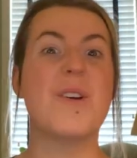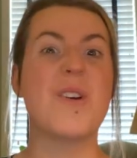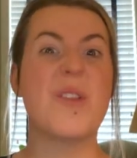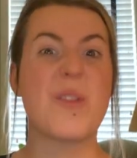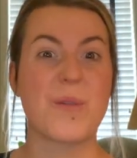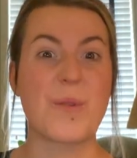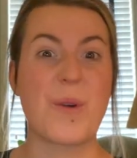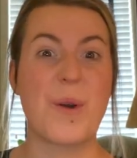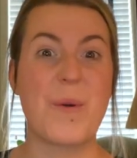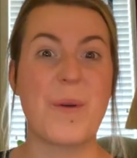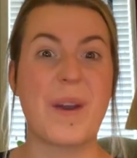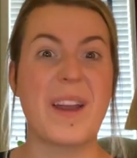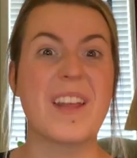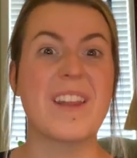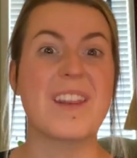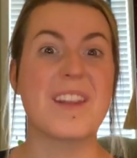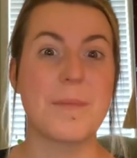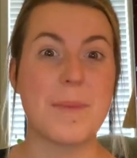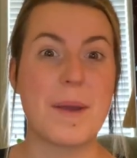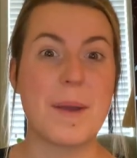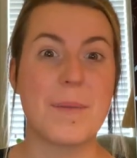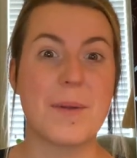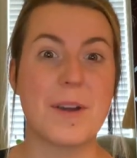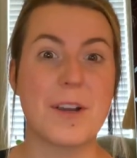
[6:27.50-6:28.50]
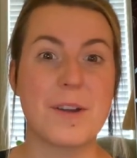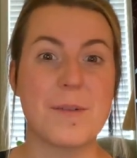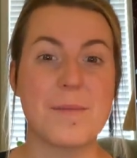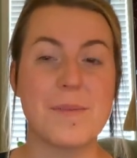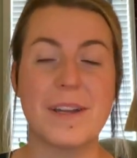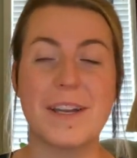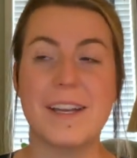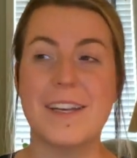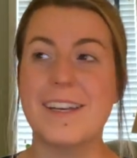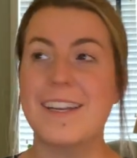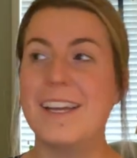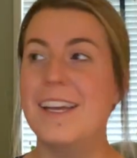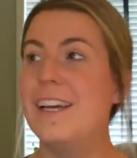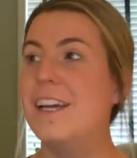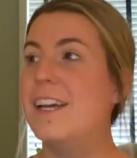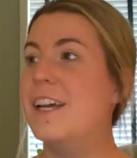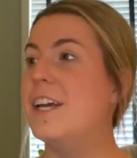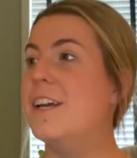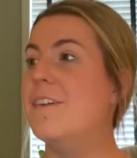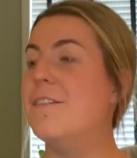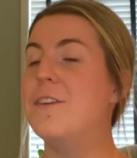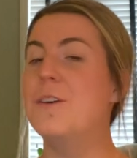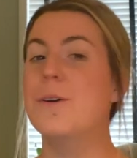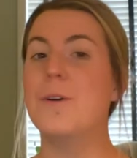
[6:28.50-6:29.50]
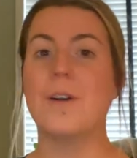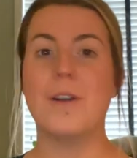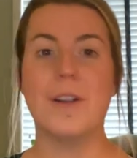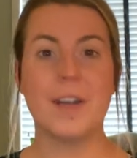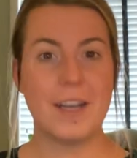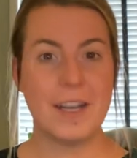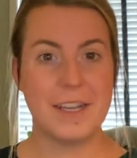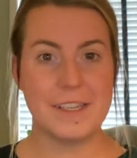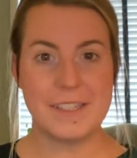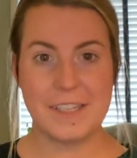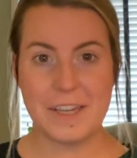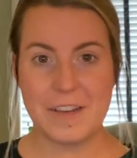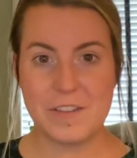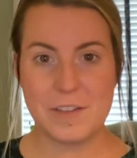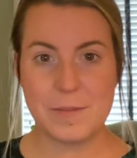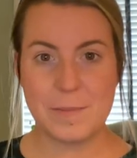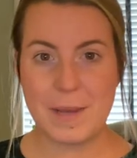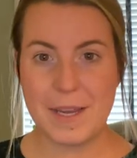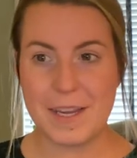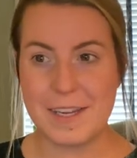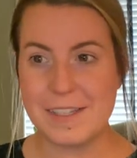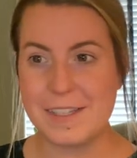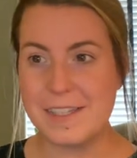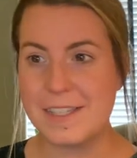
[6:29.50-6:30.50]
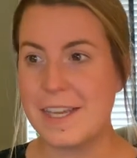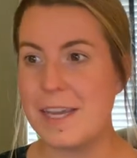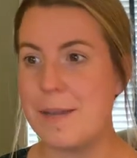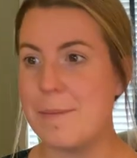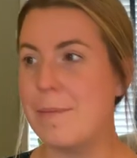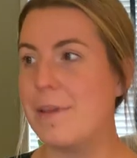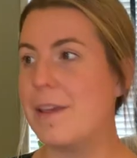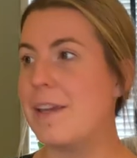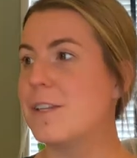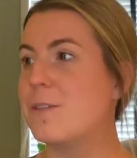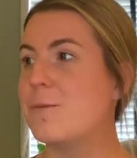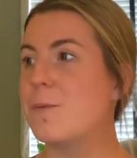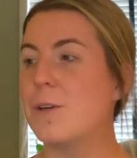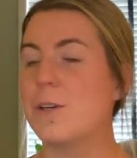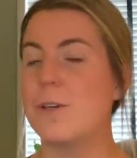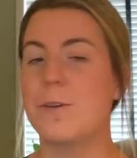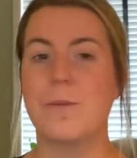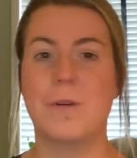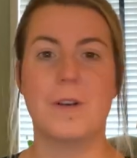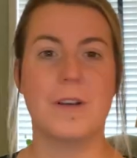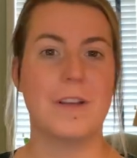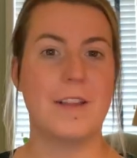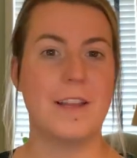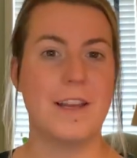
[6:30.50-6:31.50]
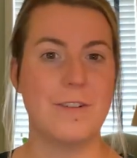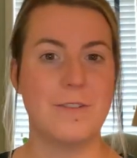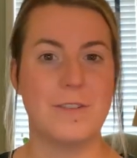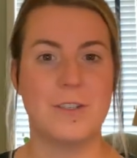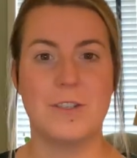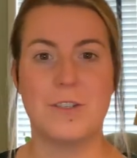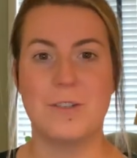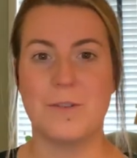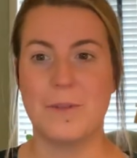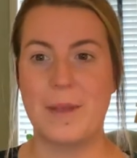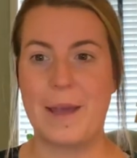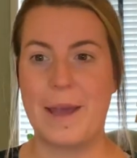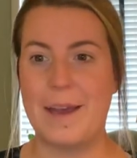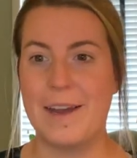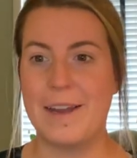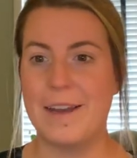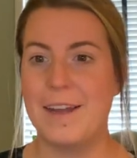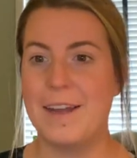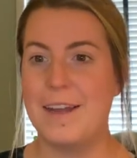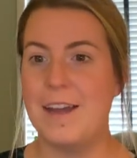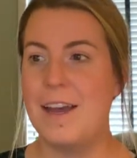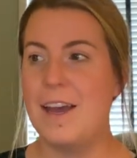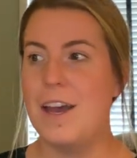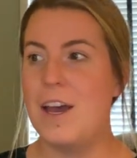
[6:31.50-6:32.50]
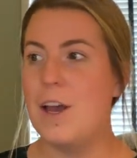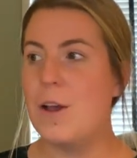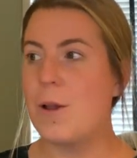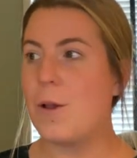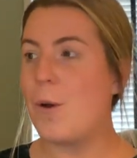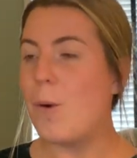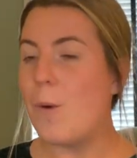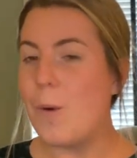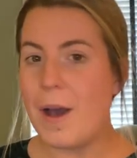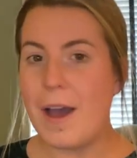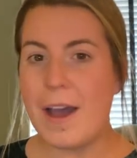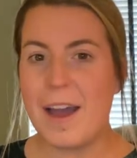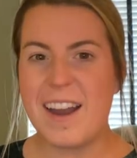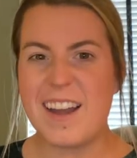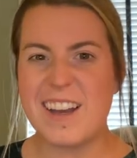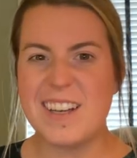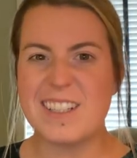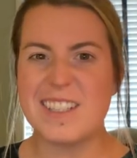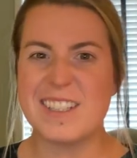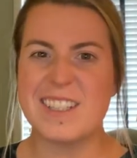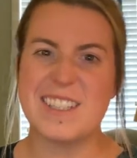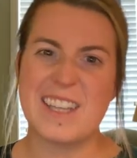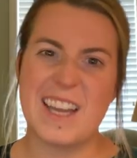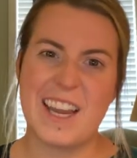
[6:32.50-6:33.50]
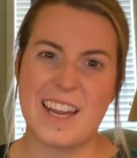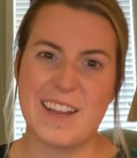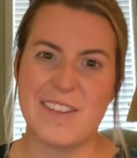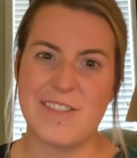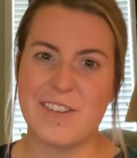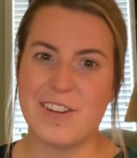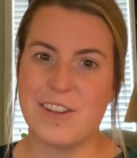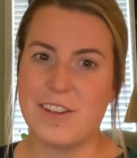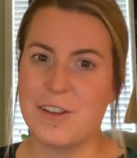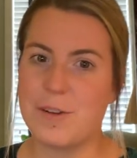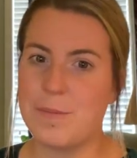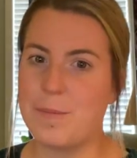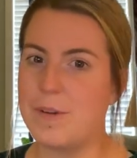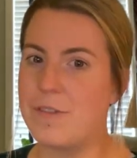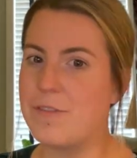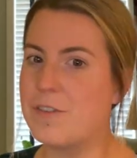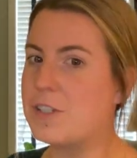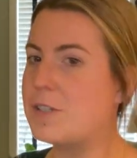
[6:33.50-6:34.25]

Throwing the paper airplane. If you are in a safe space, a place where you are allowed to do that, go ahead and just take it for a little bit of a